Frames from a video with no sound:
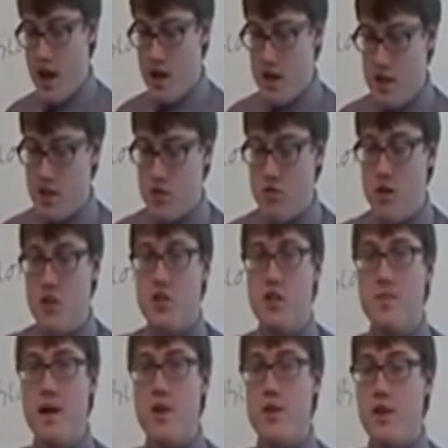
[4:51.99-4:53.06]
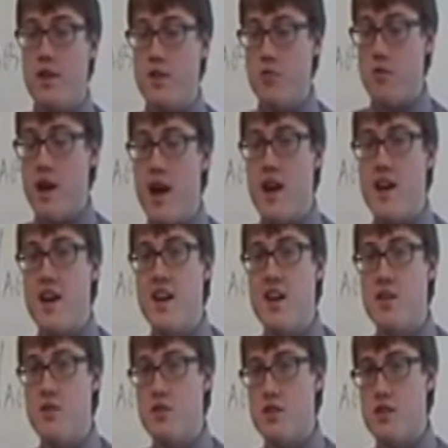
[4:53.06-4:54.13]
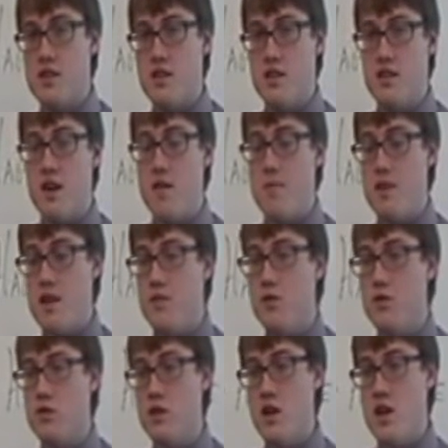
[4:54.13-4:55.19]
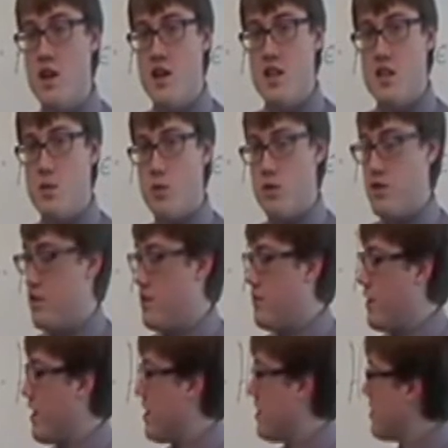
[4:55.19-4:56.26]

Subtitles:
he stretches him out on the rack, which is a medieval torture device.